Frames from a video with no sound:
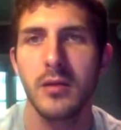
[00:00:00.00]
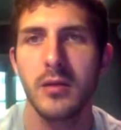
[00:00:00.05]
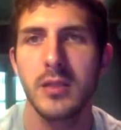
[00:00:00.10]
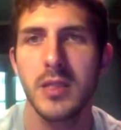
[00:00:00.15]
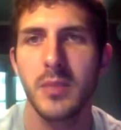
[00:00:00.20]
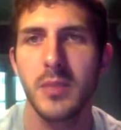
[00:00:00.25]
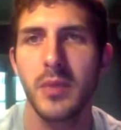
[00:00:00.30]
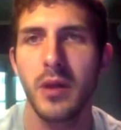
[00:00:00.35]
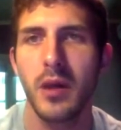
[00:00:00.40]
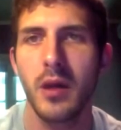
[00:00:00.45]

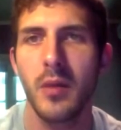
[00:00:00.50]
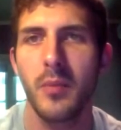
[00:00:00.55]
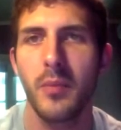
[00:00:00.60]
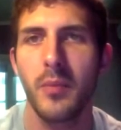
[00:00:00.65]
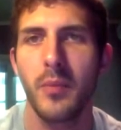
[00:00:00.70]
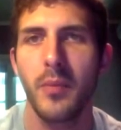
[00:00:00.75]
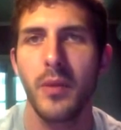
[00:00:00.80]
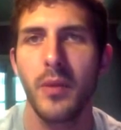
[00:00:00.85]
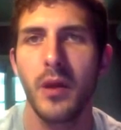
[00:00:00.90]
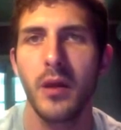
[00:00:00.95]
Zipping up
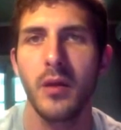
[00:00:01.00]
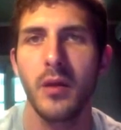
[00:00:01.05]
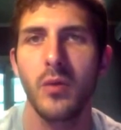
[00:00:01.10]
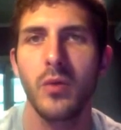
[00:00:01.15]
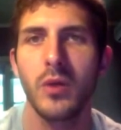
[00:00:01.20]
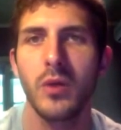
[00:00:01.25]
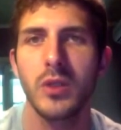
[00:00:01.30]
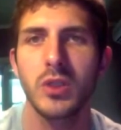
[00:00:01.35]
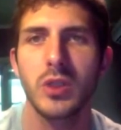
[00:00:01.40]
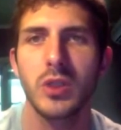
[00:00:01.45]
an
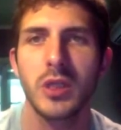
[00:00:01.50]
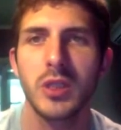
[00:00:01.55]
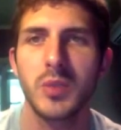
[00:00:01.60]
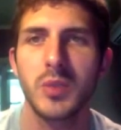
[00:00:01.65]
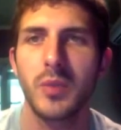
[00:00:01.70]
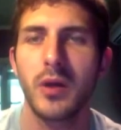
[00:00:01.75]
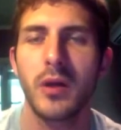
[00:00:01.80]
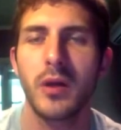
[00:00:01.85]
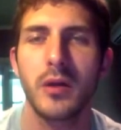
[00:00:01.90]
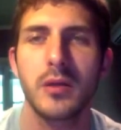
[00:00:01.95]
orange
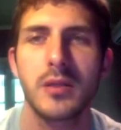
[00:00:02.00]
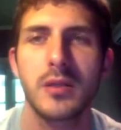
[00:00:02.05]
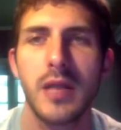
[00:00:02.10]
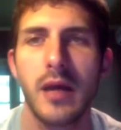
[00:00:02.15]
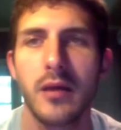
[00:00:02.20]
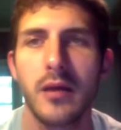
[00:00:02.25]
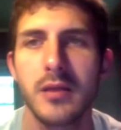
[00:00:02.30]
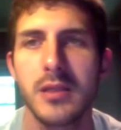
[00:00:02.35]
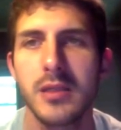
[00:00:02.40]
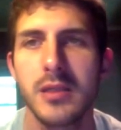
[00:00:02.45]
lunchbox,
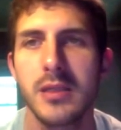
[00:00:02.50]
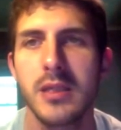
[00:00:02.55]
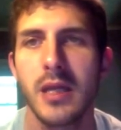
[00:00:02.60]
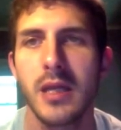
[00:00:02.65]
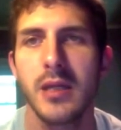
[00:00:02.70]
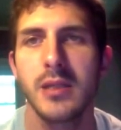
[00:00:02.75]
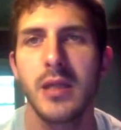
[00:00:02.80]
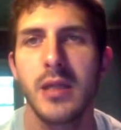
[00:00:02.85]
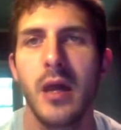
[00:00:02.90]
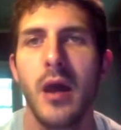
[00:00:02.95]
Allison
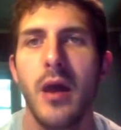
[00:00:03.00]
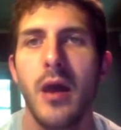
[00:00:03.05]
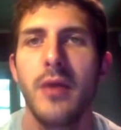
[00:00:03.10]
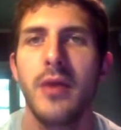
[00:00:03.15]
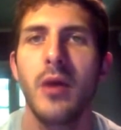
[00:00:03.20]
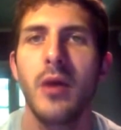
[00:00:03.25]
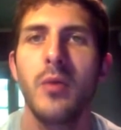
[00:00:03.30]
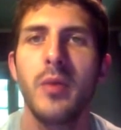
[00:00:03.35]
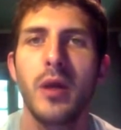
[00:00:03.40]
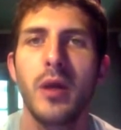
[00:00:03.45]
says,
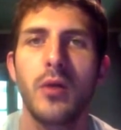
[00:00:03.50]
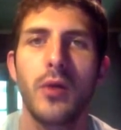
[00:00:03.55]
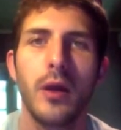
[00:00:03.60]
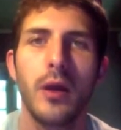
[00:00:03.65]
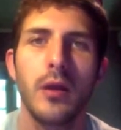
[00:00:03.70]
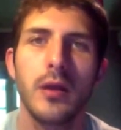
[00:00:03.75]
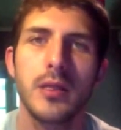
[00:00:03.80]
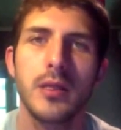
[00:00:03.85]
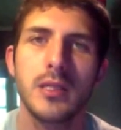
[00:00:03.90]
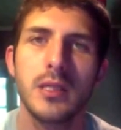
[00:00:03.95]
"That would be a
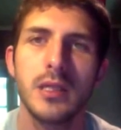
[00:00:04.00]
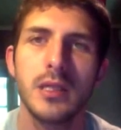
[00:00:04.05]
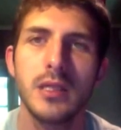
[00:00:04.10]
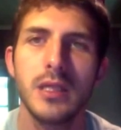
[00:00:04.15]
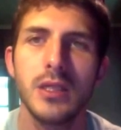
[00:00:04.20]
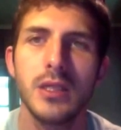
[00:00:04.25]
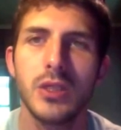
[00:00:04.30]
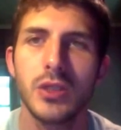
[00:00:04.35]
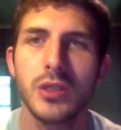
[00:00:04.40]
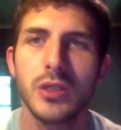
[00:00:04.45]
great lesson to
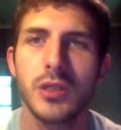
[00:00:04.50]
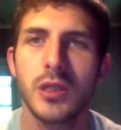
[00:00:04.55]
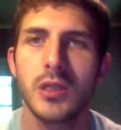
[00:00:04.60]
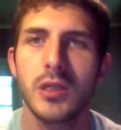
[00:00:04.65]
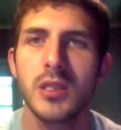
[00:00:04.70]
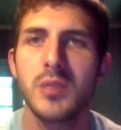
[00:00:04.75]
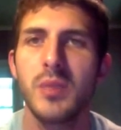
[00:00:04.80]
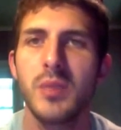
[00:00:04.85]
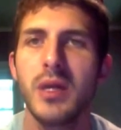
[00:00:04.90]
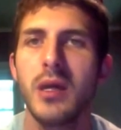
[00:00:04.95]
teach your
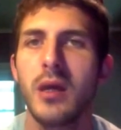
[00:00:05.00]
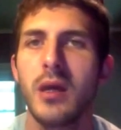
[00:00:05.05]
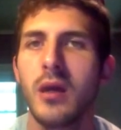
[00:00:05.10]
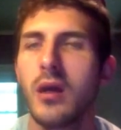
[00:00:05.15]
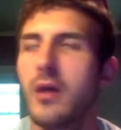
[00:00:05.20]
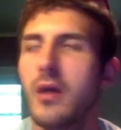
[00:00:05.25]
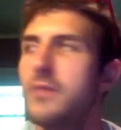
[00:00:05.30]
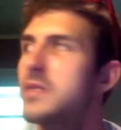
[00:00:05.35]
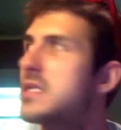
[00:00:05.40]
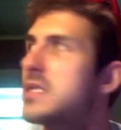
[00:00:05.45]
son.
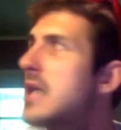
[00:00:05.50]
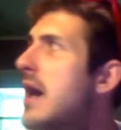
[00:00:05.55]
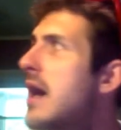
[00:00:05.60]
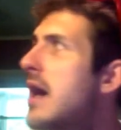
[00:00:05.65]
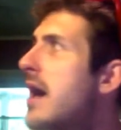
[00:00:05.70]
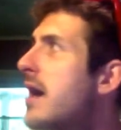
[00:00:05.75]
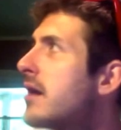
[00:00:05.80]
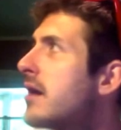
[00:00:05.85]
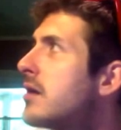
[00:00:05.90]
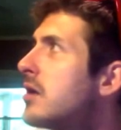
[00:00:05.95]
Speaking of,
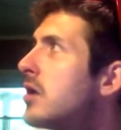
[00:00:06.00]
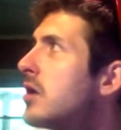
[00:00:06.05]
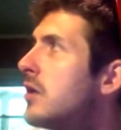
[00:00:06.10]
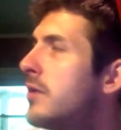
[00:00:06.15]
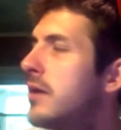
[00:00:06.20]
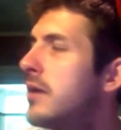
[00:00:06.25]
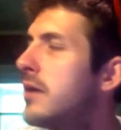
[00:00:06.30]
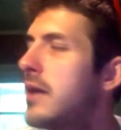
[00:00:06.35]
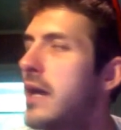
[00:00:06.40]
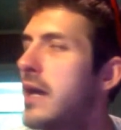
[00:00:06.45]
Zach, you're going to
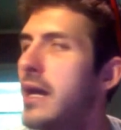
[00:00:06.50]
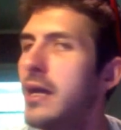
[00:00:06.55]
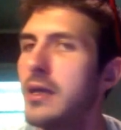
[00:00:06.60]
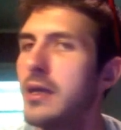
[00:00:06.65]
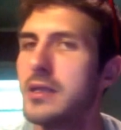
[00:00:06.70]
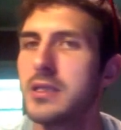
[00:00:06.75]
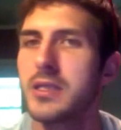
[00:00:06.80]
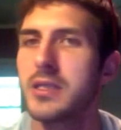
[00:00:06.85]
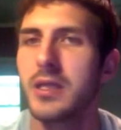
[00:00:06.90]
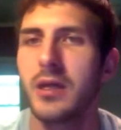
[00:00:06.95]
be
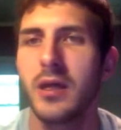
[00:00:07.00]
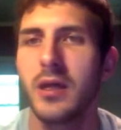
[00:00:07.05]
late."